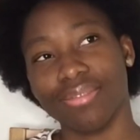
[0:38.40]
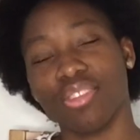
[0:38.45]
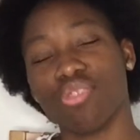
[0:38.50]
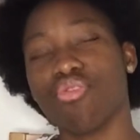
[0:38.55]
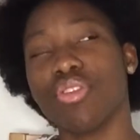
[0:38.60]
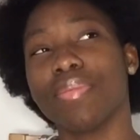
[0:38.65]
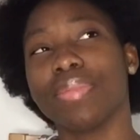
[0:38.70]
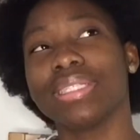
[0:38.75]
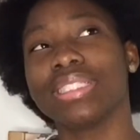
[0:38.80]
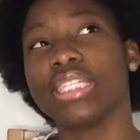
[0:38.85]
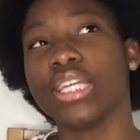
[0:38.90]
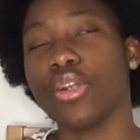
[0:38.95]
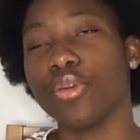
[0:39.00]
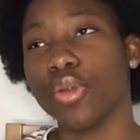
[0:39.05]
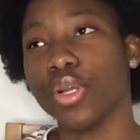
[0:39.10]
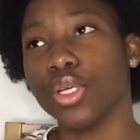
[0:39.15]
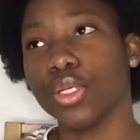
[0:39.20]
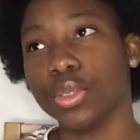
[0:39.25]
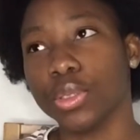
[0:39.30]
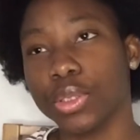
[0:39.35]
Three
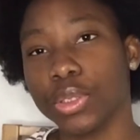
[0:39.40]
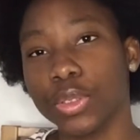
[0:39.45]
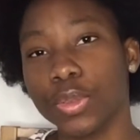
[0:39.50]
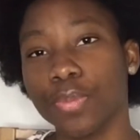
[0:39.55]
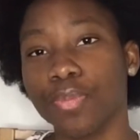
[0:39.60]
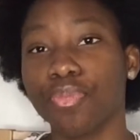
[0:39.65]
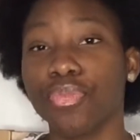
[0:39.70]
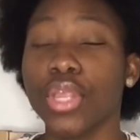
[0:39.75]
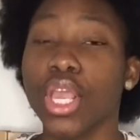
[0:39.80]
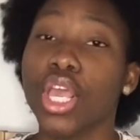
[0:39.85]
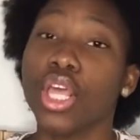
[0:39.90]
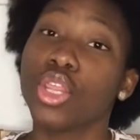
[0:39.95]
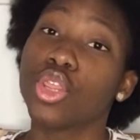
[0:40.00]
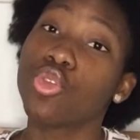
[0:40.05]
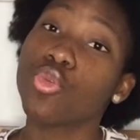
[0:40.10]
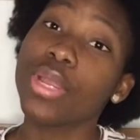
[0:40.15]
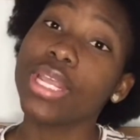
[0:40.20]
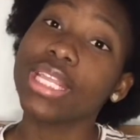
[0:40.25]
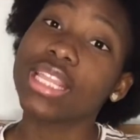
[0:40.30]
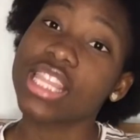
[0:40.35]
materials.
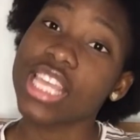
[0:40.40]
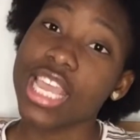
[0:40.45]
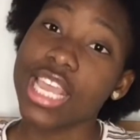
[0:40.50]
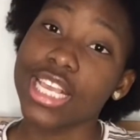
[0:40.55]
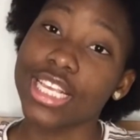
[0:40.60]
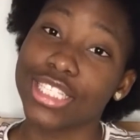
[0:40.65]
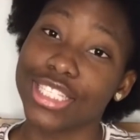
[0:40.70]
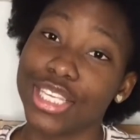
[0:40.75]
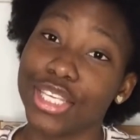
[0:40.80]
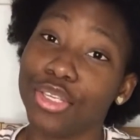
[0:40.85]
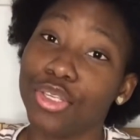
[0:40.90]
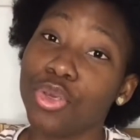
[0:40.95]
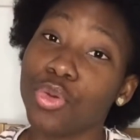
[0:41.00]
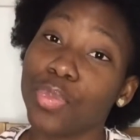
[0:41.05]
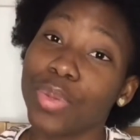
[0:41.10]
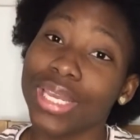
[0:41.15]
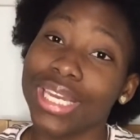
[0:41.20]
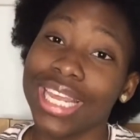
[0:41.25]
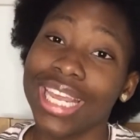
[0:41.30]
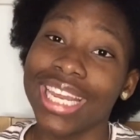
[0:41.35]
3 things you'll
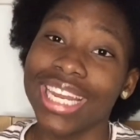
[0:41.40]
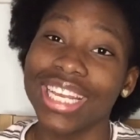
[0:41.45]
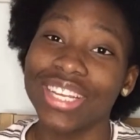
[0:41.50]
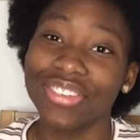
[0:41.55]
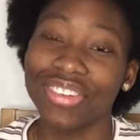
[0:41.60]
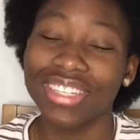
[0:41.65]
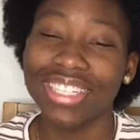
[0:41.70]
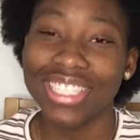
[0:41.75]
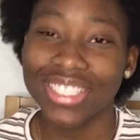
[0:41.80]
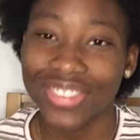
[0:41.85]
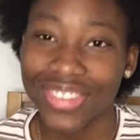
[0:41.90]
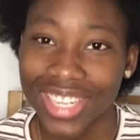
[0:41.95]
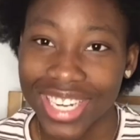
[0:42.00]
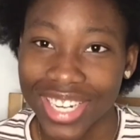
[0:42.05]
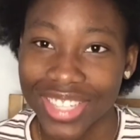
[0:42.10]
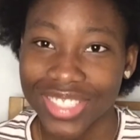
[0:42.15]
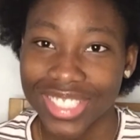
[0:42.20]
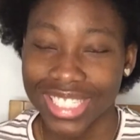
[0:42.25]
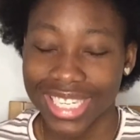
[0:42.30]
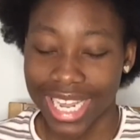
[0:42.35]
be needing for this
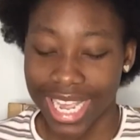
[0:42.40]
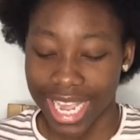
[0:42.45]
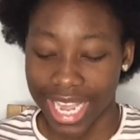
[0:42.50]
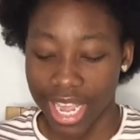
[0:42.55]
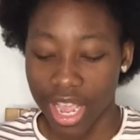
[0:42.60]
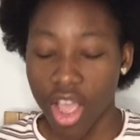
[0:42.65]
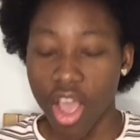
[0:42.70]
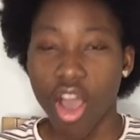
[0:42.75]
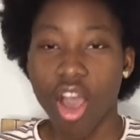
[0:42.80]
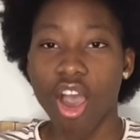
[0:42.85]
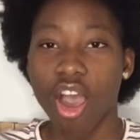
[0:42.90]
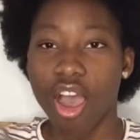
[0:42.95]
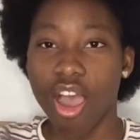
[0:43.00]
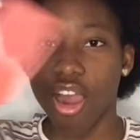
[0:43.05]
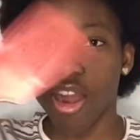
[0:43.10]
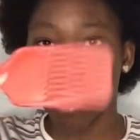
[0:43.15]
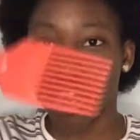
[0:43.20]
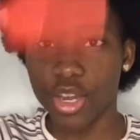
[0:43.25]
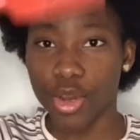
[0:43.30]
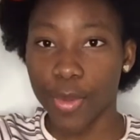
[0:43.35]
video today
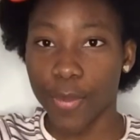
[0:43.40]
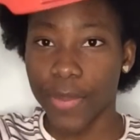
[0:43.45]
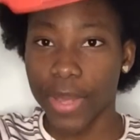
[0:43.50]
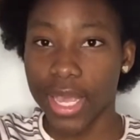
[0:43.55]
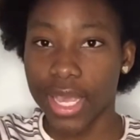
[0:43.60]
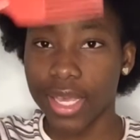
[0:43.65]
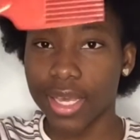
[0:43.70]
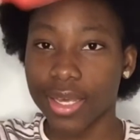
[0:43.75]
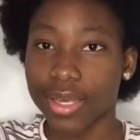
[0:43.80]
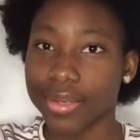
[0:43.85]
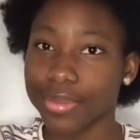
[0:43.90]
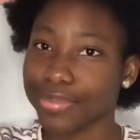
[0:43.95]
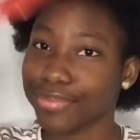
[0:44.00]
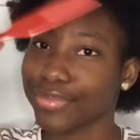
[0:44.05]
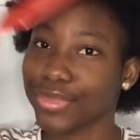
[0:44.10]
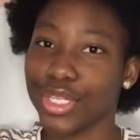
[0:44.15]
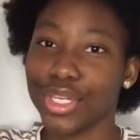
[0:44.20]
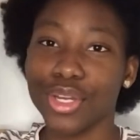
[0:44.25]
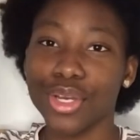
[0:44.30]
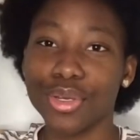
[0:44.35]
are your pick.
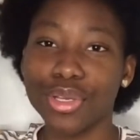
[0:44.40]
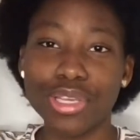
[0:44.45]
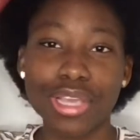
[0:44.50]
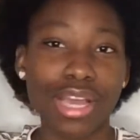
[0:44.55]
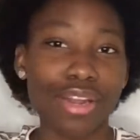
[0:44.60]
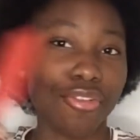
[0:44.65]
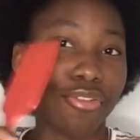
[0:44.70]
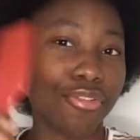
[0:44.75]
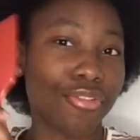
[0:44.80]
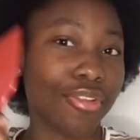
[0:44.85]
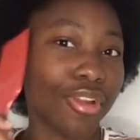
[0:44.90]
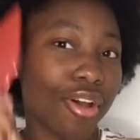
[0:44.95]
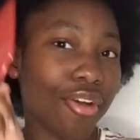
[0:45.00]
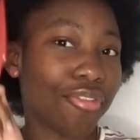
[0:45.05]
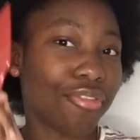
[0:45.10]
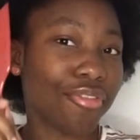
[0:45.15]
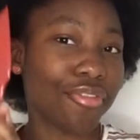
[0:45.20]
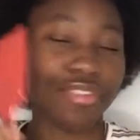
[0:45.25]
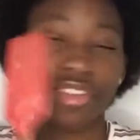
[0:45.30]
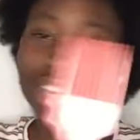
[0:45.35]
You know, you gotta
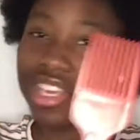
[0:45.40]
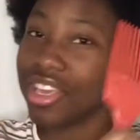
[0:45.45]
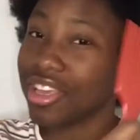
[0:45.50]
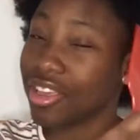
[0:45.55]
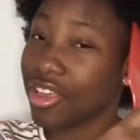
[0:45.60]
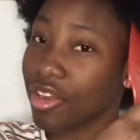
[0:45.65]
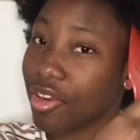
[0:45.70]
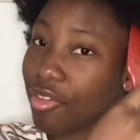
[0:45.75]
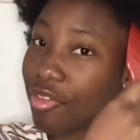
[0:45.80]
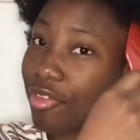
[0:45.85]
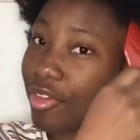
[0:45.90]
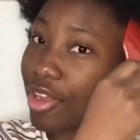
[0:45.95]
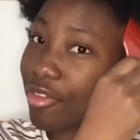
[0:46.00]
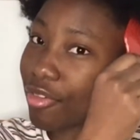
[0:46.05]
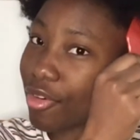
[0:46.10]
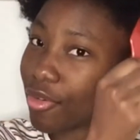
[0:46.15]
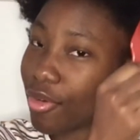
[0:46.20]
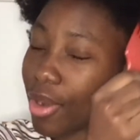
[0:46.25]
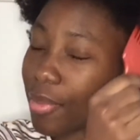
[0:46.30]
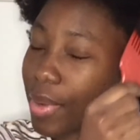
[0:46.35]
fluff. You gotta fluff
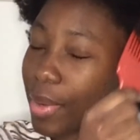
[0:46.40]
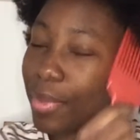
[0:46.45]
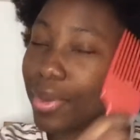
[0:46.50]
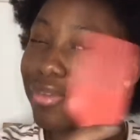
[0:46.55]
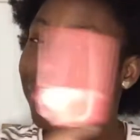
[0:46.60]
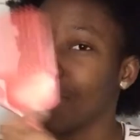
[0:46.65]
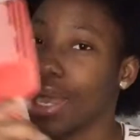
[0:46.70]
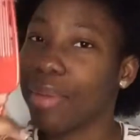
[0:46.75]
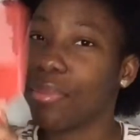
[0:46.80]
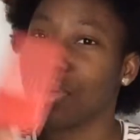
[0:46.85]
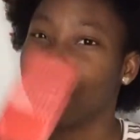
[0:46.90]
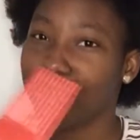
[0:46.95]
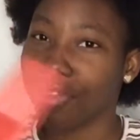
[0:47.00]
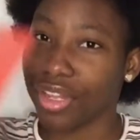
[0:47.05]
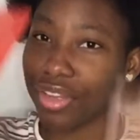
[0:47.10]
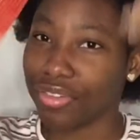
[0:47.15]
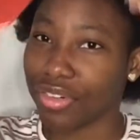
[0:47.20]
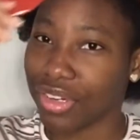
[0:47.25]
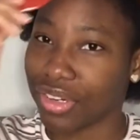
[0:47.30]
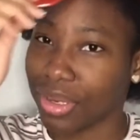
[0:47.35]
her up. I'm a
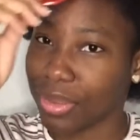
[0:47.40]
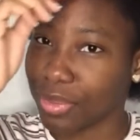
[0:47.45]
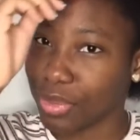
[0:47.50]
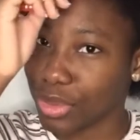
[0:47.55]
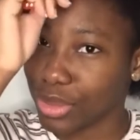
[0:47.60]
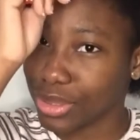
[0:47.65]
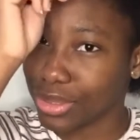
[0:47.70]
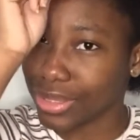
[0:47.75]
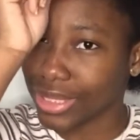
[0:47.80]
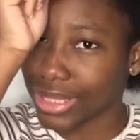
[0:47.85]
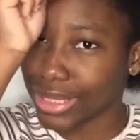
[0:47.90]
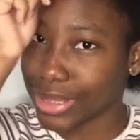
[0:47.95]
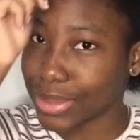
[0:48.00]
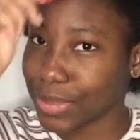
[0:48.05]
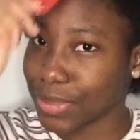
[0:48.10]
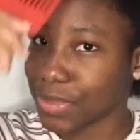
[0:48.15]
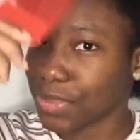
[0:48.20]
fluff her up real quick.